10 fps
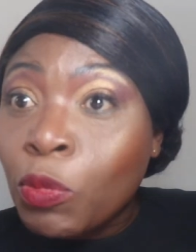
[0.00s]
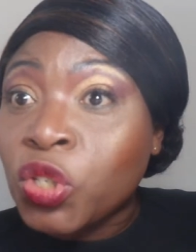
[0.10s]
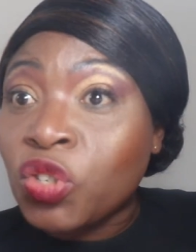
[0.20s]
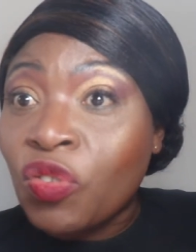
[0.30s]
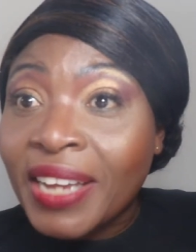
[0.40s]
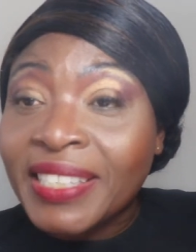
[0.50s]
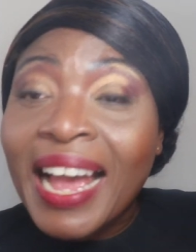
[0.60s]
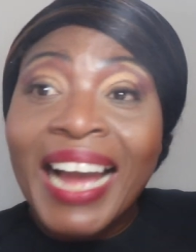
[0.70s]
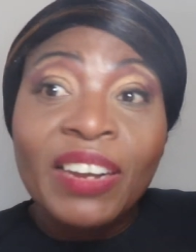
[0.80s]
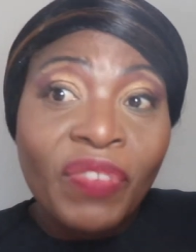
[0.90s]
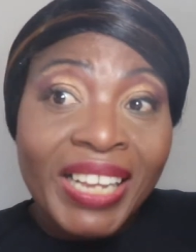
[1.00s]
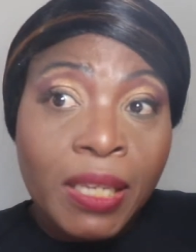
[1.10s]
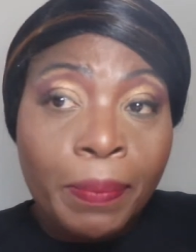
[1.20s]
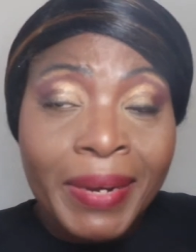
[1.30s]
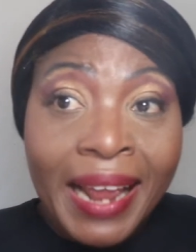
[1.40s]
moisturizer had
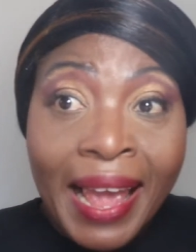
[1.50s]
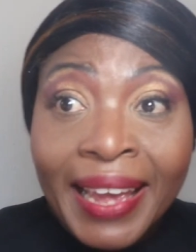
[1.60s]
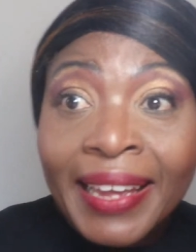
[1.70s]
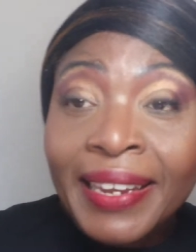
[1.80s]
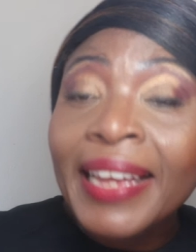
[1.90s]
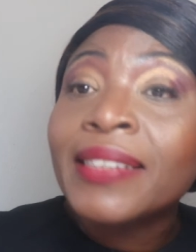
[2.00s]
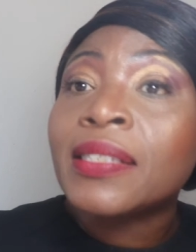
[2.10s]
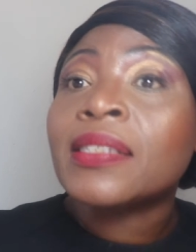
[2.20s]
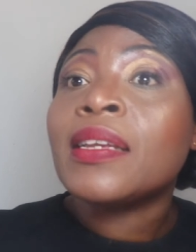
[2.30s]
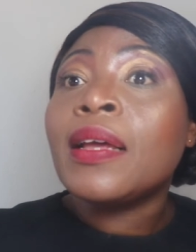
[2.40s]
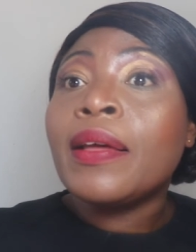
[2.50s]
vitamin A in it